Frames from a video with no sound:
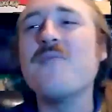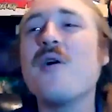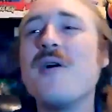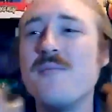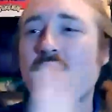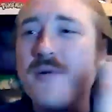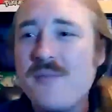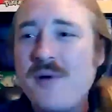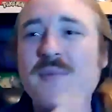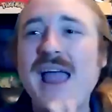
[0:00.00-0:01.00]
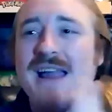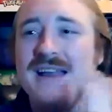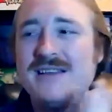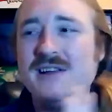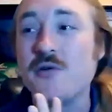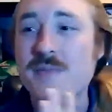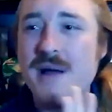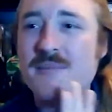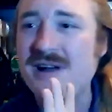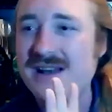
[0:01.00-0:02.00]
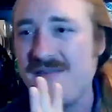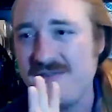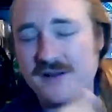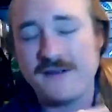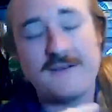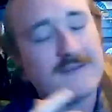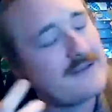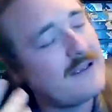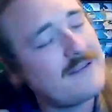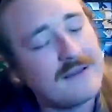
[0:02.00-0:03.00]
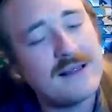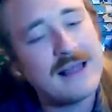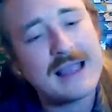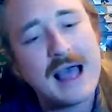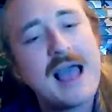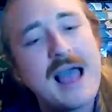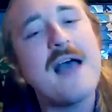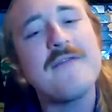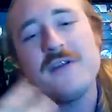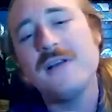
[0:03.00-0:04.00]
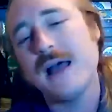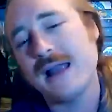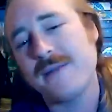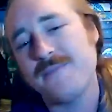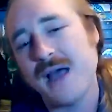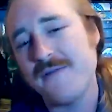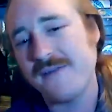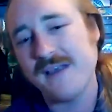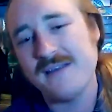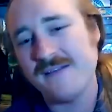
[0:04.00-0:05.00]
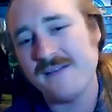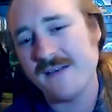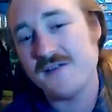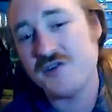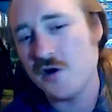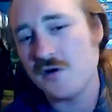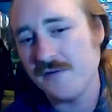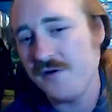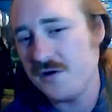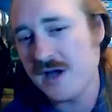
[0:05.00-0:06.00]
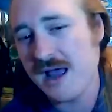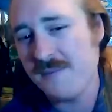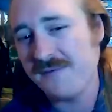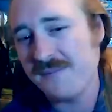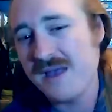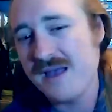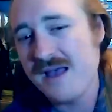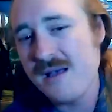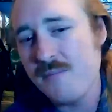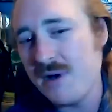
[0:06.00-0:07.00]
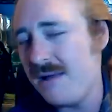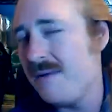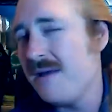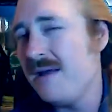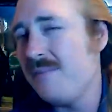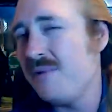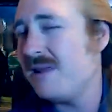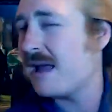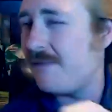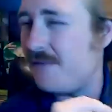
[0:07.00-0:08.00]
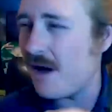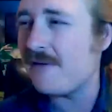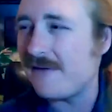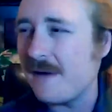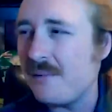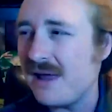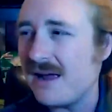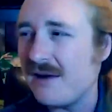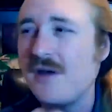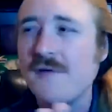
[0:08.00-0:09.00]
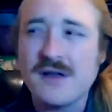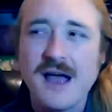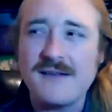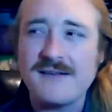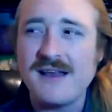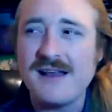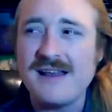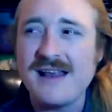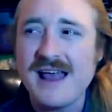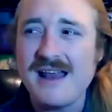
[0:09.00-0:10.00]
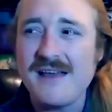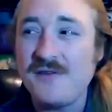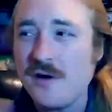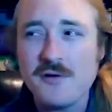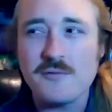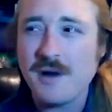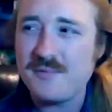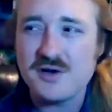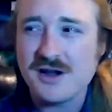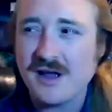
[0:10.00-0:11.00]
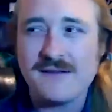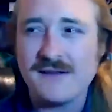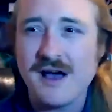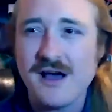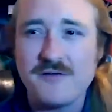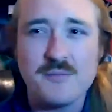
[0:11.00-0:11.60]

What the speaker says: more. Do you remember any of your? Because like I feel like I've said this as a joke a few times, but like if you have a sibling, or if you have a cousin, and if you haven't ripped your cousin off for